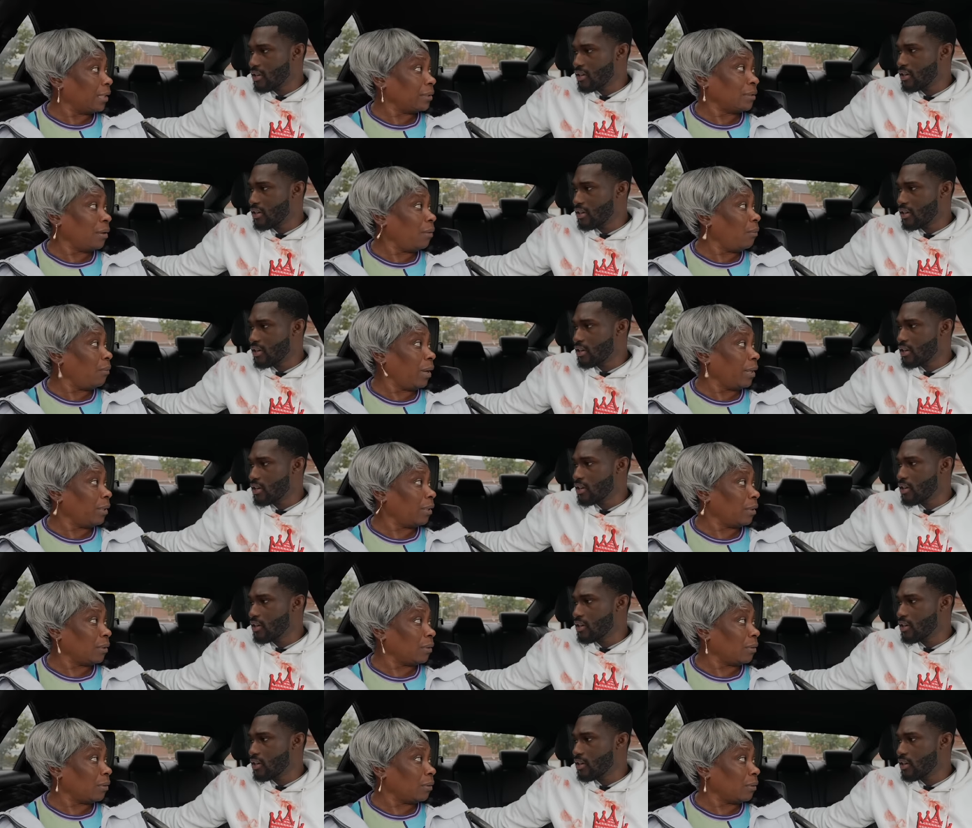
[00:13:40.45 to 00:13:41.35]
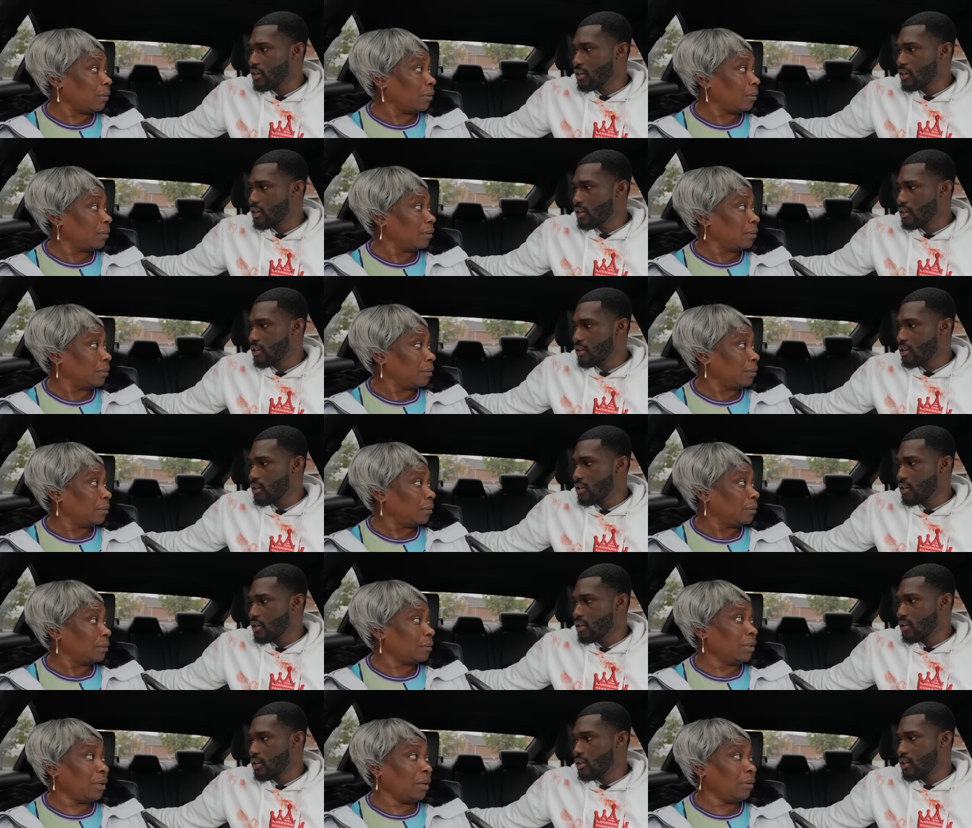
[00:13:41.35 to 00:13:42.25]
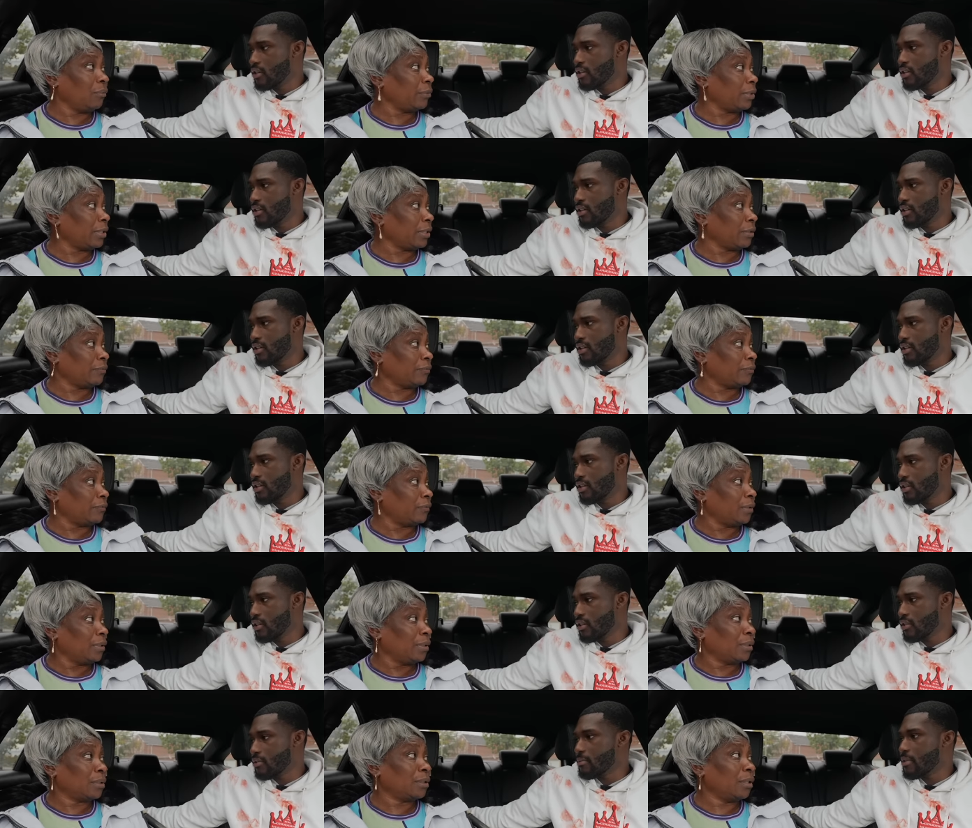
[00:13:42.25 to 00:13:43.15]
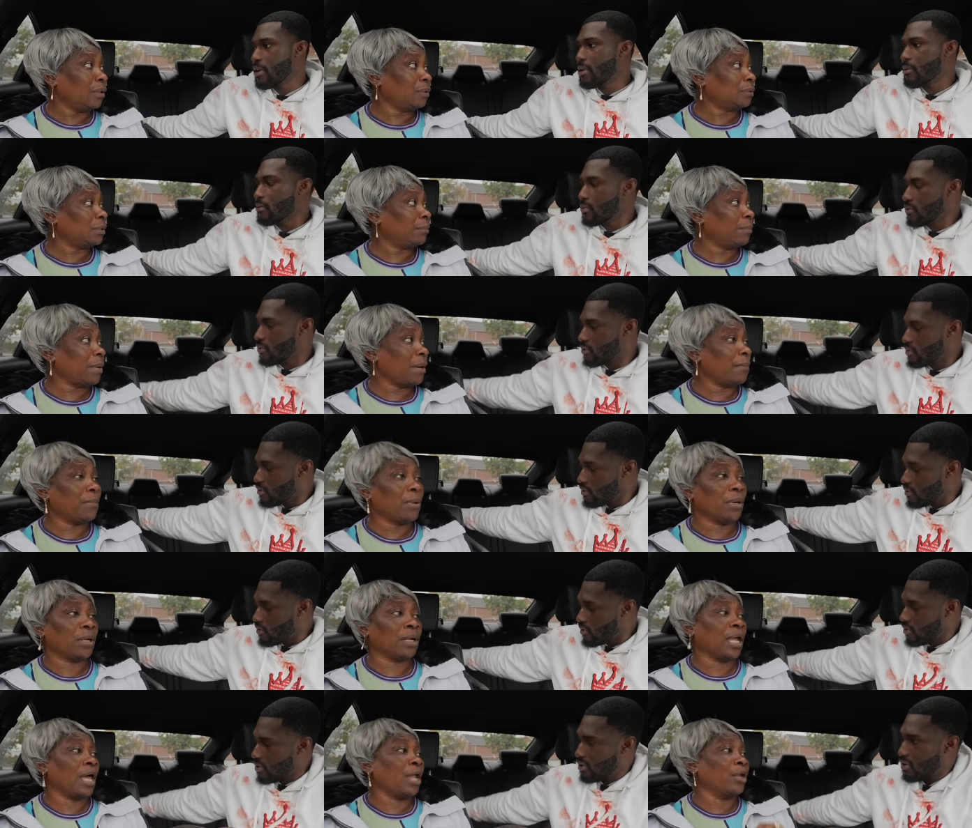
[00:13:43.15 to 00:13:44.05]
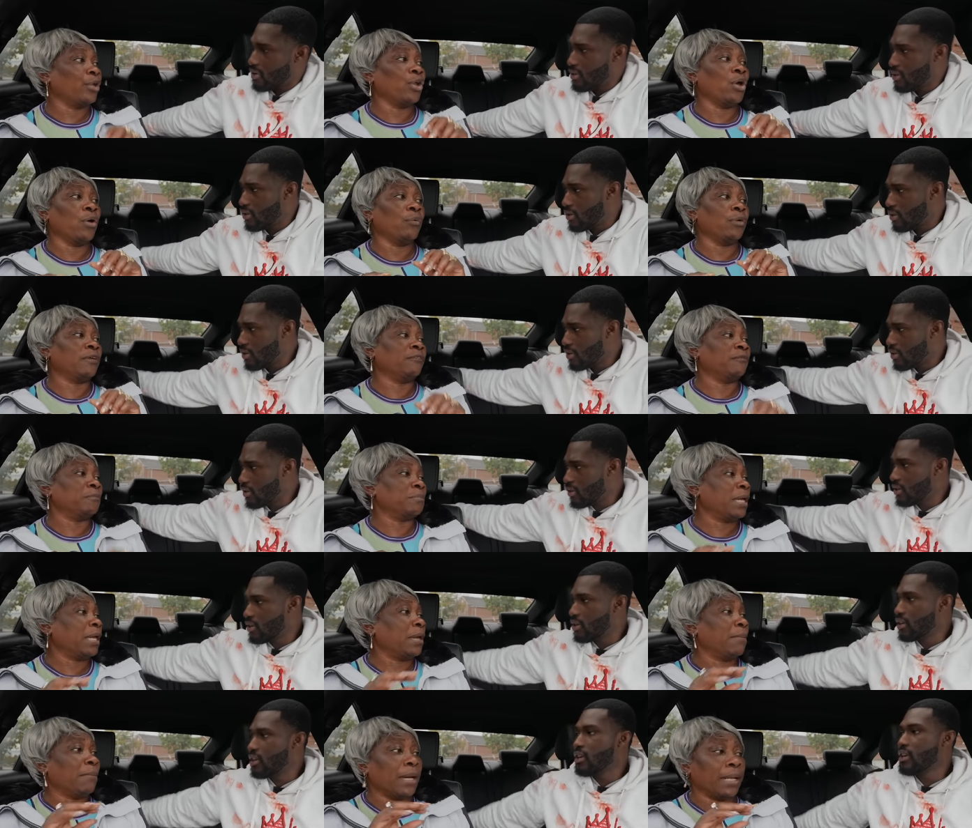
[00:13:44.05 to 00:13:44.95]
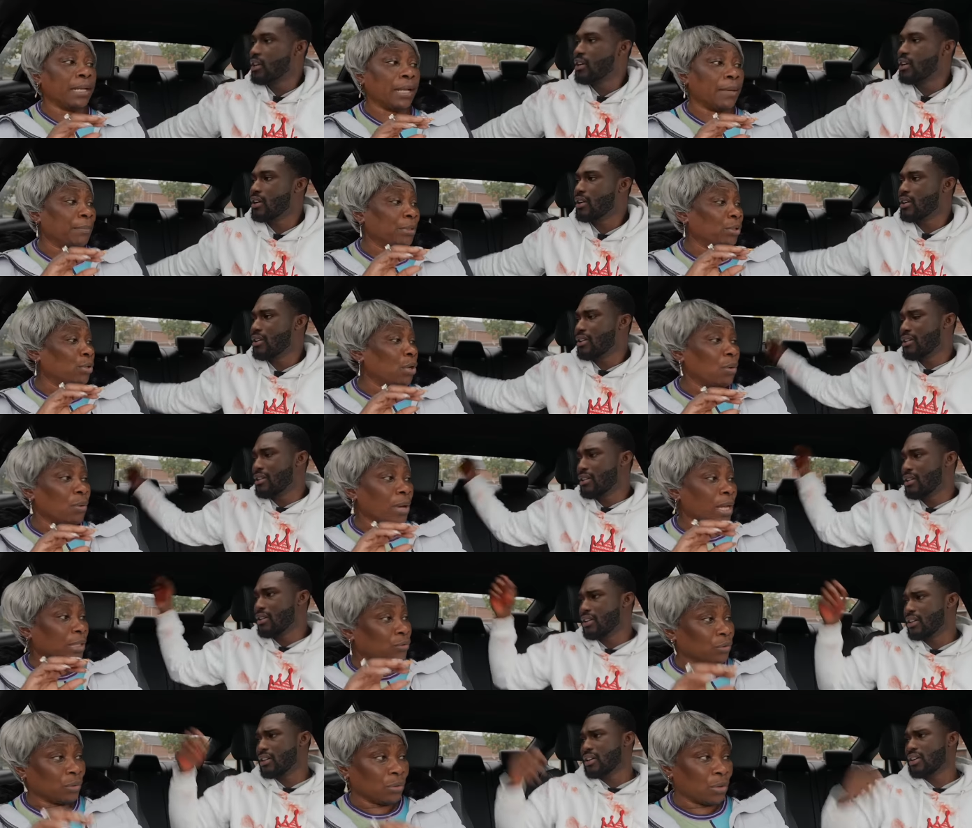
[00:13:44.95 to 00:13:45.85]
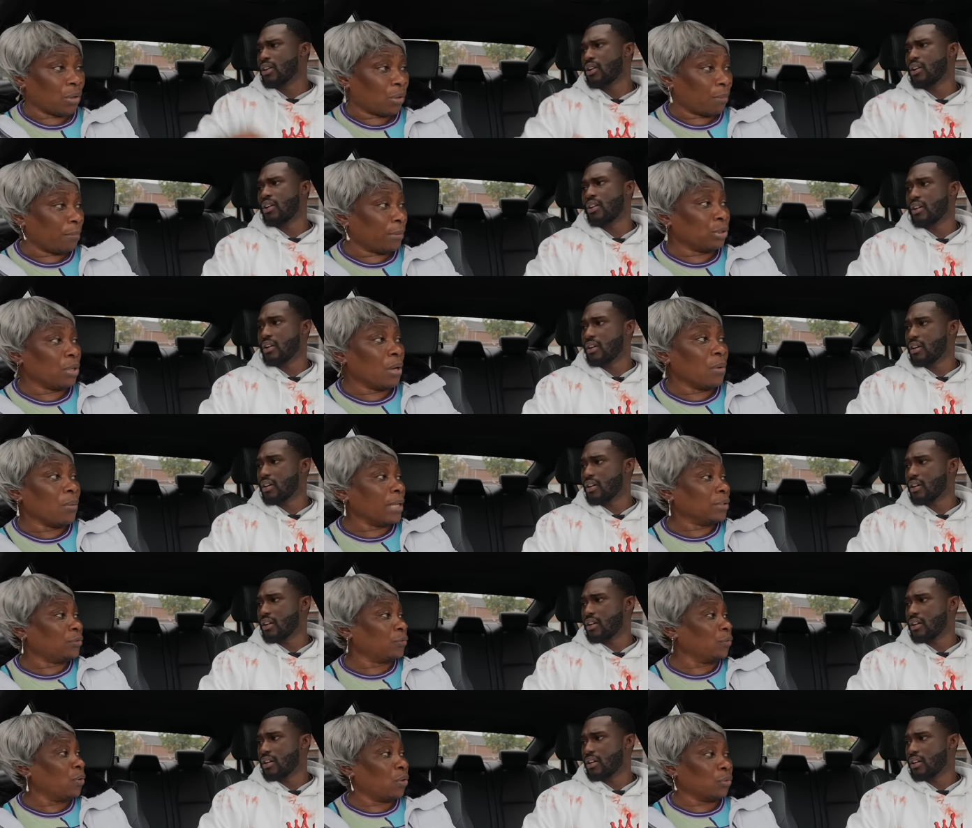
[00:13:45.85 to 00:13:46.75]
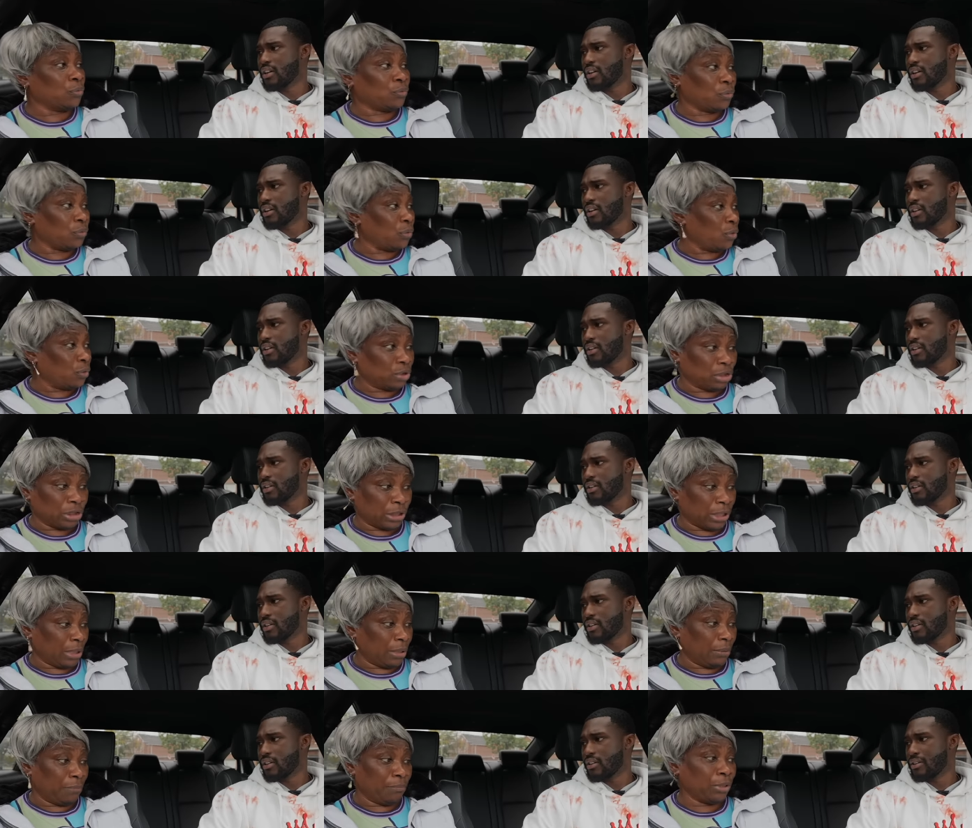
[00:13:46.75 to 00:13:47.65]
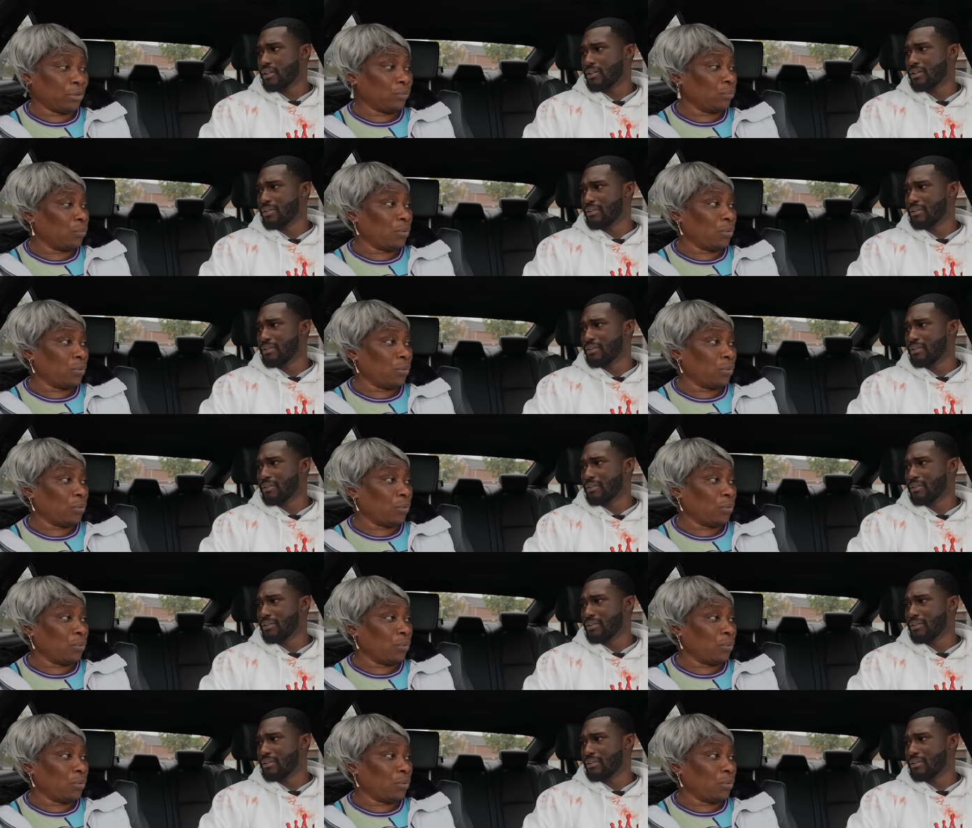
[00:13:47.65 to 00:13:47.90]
Speaker 1: don't want to go. No, Reef. No to Bumbleclad. No, Reef. My mother, we don't want to go. We don't want to go to no jail. Me too